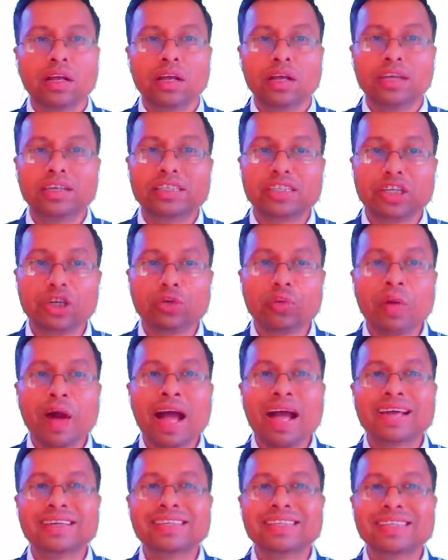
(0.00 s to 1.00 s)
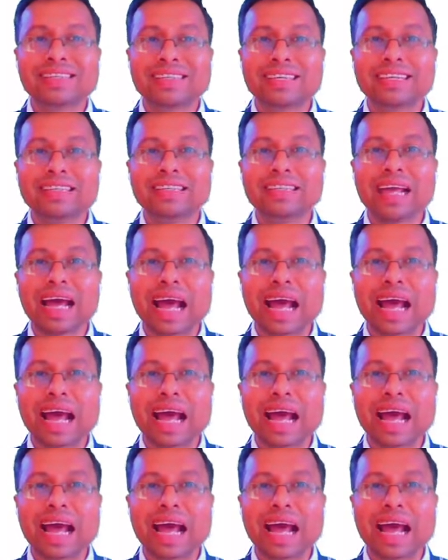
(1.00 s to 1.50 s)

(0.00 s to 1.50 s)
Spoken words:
It requires strict